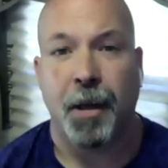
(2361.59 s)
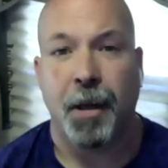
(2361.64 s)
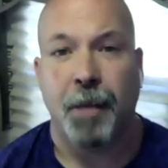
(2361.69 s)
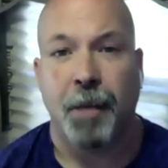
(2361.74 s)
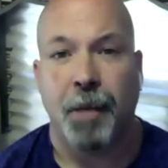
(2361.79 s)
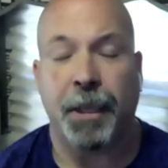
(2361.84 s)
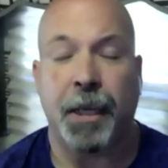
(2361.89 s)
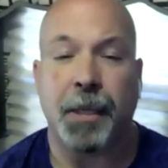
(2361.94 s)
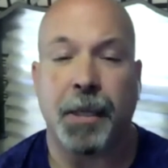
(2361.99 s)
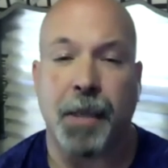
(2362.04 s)

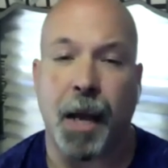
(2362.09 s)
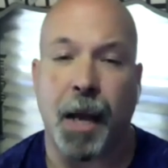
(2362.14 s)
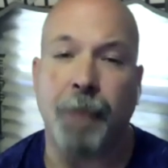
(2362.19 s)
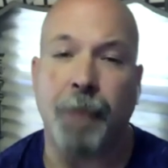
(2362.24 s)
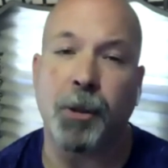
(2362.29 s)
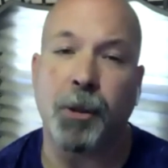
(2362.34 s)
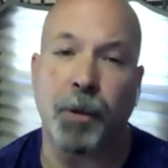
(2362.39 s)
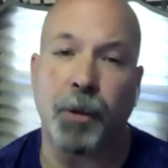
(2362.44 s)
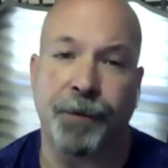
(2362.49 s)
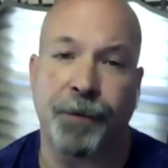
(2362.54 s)
because I'm
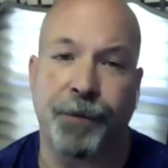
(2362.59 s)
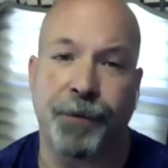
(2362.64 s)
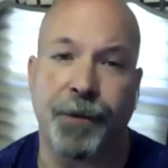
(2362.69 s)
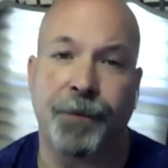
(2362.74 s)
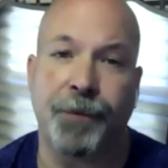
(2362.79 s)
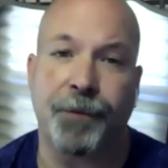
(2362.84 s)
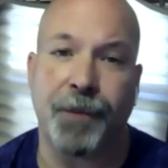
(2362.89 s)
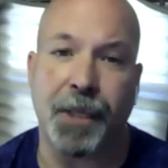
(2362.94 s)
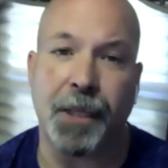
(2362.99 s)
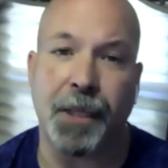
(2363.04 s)
doing
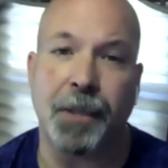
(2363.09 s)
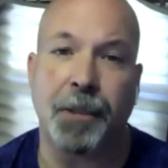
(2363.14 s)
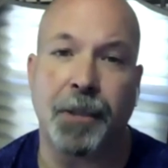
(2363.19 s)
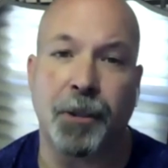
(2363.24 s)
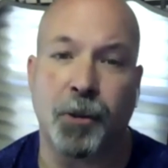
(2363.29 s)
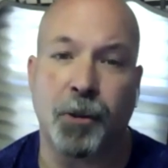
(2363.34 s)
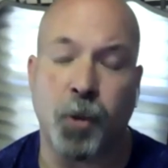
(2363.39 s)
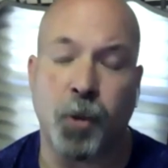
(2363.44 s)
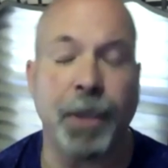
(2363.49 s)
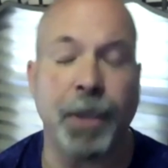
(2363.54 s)
15 to
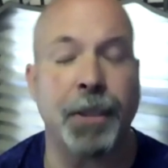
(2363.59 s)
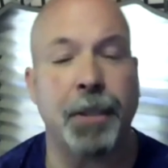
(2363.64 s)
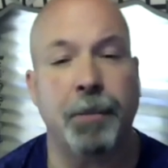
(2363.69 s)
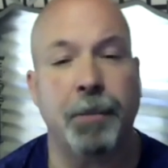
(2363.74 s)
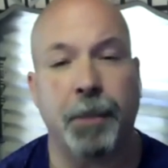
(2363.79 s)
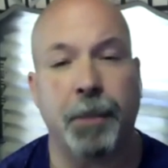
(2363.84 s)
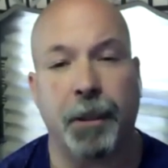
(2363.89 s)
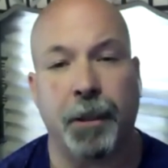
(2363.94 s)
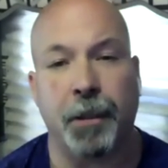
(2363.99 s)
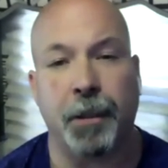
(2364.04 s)
20
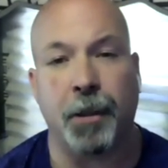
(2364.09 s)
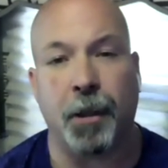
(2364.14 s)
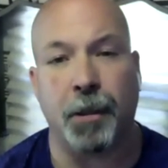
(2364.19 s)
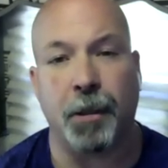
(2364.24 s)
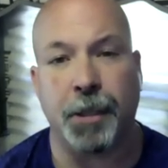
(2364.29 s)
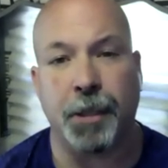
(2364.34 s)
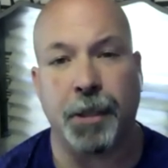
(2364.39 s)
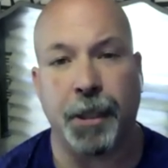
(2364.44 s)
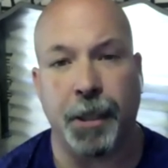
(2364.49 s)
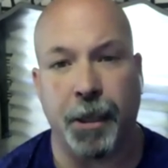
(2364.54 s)
million
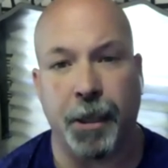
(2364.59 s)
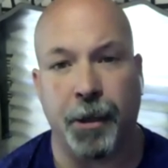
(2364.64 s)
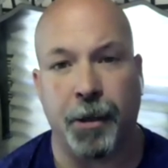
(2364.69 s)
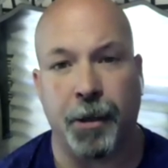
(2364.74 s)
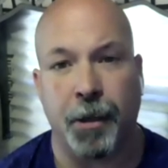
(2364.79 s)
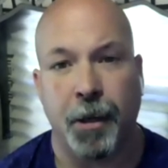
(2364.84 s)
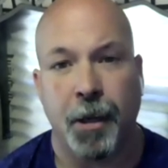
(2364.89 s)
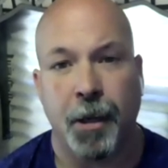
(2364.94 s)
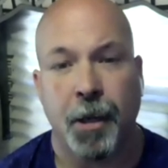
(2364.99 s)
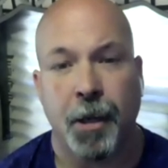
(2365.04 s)
dollars a
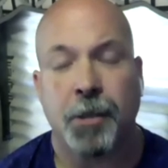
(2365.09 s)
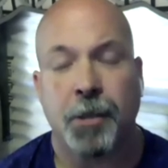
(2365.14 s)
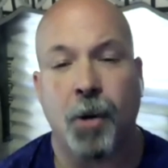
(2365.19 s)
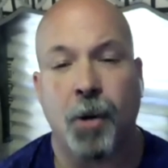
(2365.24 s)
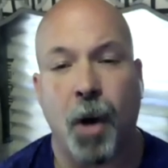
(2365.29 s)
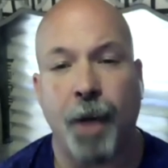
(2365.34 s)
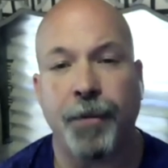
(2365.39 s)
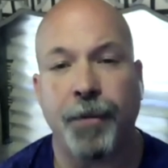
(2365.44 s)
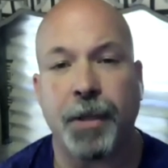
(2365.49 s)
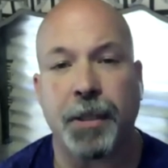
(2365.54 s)
year so
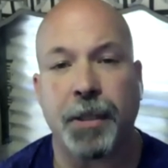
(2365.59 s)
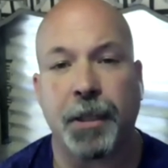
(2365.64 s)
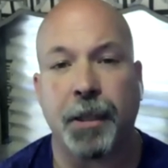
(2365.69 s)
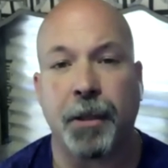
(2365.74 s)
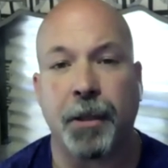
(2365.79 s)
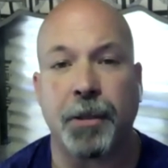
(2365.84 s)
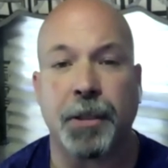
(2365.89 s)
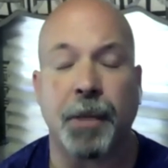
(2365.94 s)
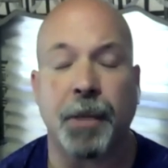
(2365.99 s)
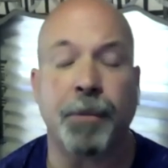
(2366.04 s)
obviously,
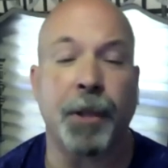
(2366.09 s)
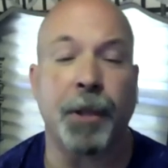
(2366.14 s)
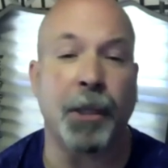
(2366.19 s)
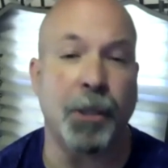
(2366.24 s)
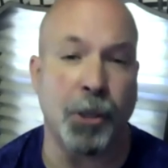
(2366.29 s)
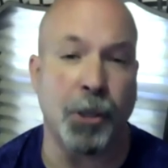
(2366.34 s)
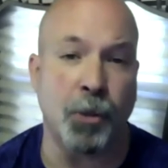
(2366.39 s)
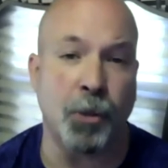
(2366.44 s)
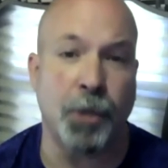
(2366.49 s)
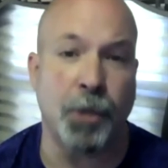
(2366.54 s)
there's something
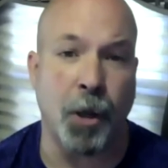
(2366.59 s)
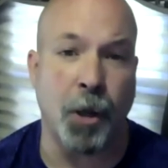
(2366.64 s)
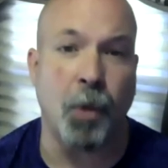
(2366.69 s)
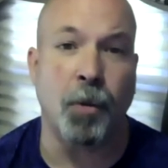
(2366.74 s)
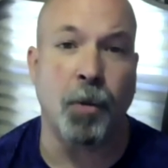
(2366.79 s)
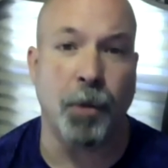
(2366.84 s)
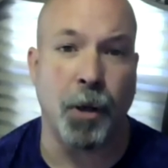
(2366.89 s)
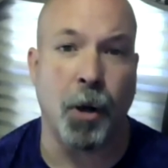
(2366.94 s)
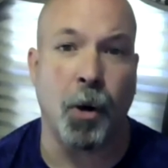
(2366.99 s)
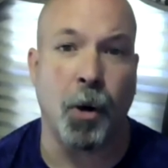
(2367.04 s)
you
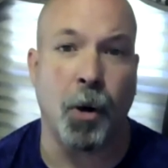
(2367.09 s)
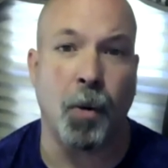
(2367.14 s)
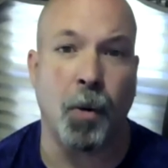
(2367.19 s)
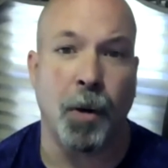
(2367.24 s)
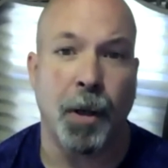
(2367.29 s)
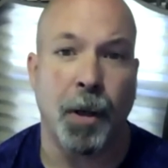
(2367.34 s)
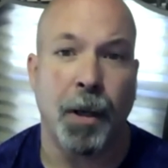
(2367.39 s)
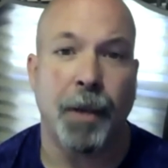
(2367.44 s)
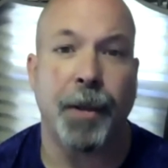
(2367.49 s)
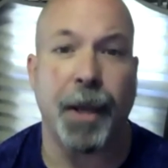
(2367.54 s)
don't know
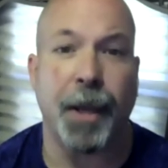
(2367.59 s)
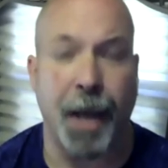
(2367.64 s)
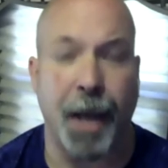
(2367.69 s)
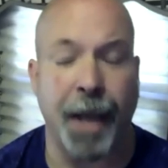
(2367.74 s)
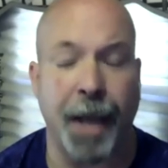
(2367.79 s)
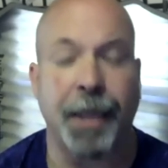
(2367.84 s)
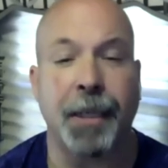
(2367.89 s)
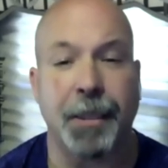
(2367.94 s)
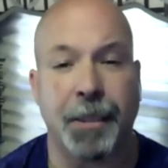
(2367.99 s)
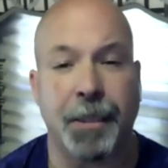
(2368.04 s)
that I
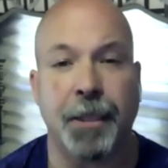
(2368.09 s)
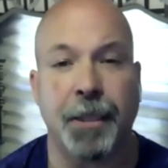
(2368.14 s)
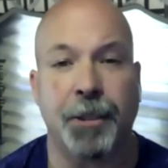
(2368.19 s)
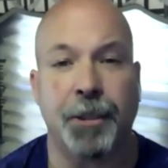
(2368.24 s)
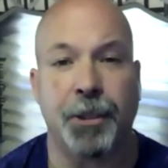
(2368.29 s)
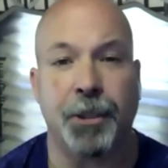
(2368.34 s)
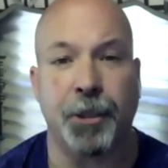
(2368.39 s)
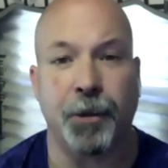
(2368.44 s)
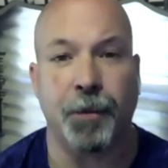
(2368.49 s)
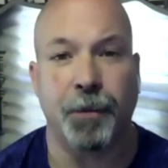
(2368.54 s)
can
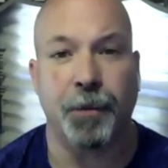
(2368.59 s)
teach you.